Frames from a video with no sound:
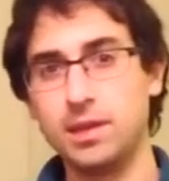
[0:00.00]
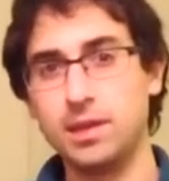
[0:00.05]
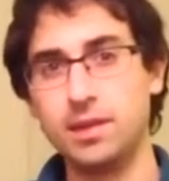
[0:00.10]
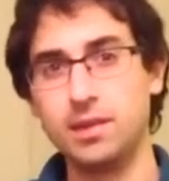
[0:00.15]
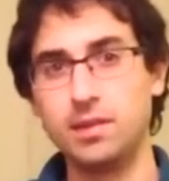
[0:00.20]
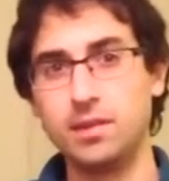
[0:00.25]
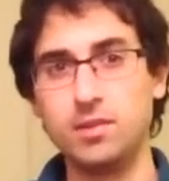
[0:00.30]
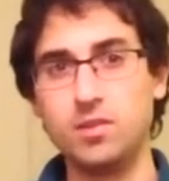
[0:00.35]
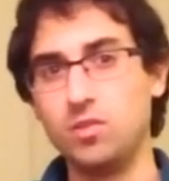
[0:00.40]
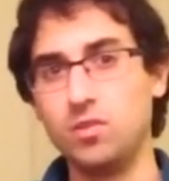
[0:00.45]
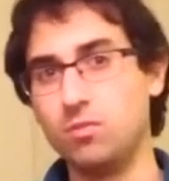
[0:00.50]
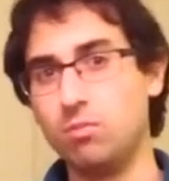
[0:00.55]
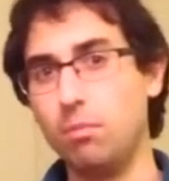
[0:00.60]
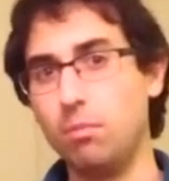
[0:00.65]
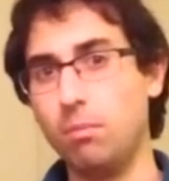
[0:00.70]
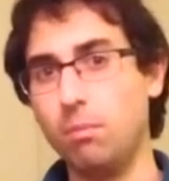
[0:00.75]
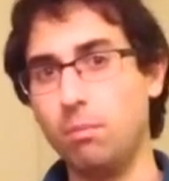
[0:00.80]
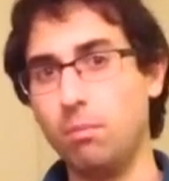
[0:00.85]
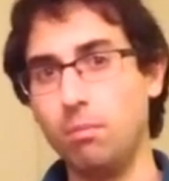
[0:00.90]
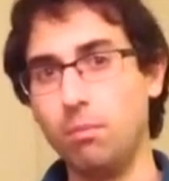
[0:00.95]
and is
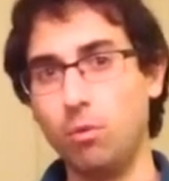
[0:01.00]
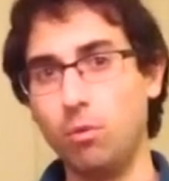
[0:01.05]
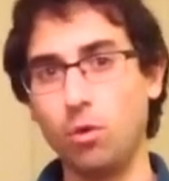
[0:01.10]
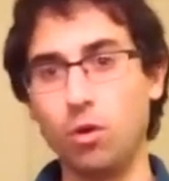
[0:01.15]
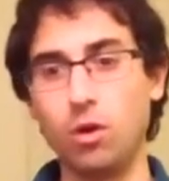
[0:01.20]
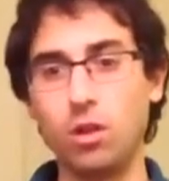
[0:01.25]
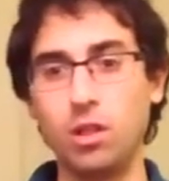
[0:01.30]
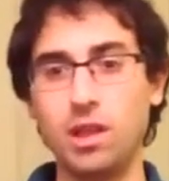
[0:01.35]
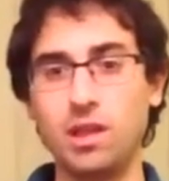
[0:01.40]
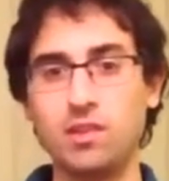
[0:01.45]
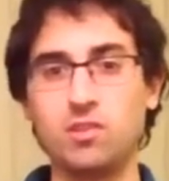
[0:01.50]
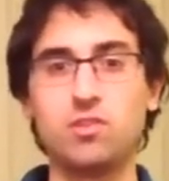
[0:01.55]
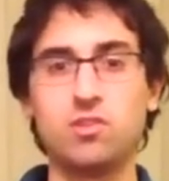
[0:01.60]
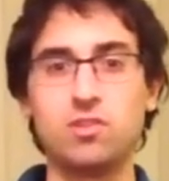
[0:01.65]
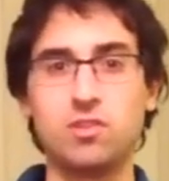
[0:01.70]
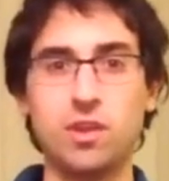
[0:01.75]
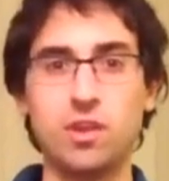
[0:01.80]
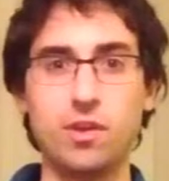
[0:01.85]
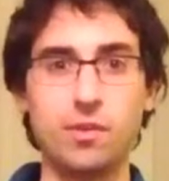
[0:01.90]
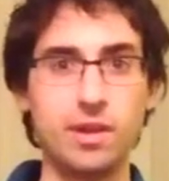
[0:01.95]
more or less
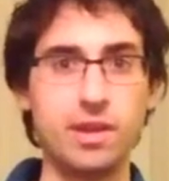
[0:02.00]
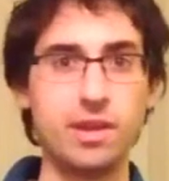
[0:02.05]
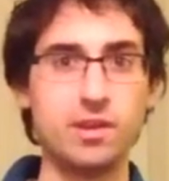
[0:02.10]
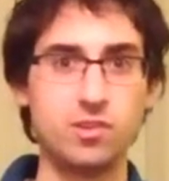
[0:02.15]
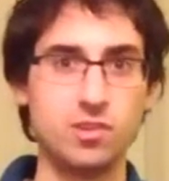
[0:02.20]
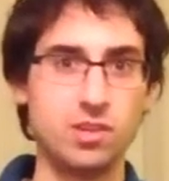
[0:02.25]
Stone Age